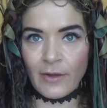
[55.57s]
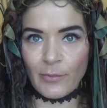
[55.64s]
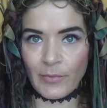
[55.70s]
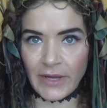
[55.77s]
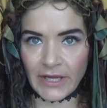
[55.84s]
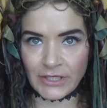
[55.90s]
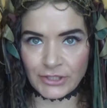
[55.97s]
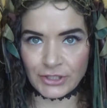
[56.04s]

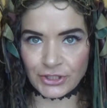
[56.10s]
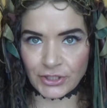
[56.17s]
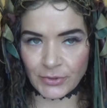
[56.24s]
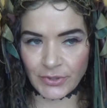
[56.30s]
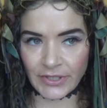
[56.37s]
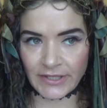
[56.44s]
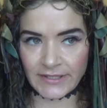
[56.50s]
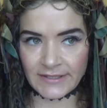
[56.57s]
my industry
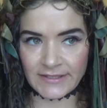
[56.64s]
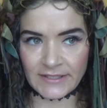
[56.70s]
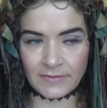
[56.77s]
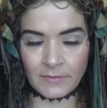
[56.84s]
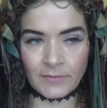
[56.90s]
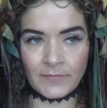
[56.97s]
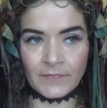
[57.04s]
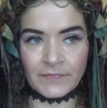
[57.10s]
works
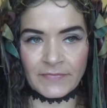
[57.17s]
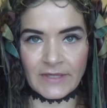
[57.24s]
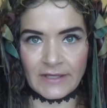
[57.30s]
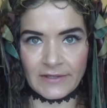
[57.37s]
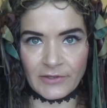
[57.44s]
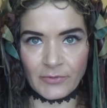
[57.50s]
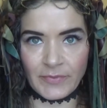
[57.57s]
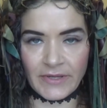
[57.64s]
a
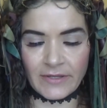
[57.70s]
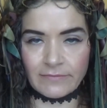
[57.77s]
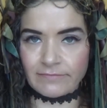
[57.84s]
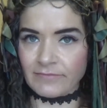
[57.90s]
little bit.